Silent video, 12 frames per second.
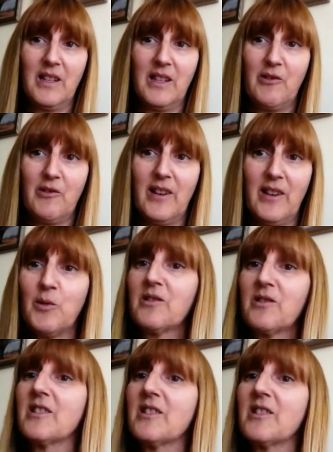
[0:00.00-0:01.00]
whatever rate you
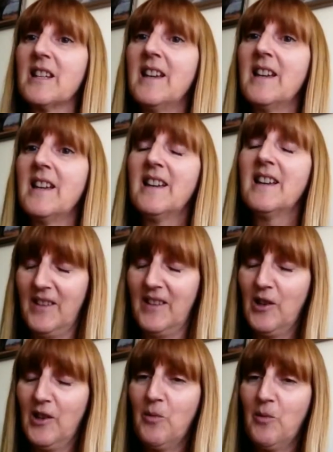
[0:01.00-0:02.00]
wanted.
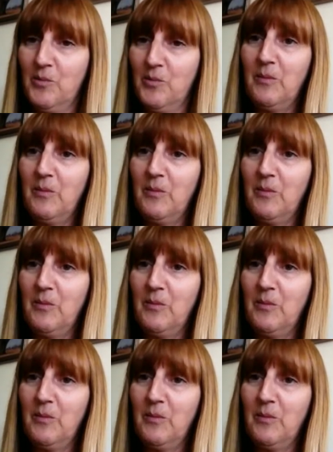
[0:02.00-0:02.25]
The alarm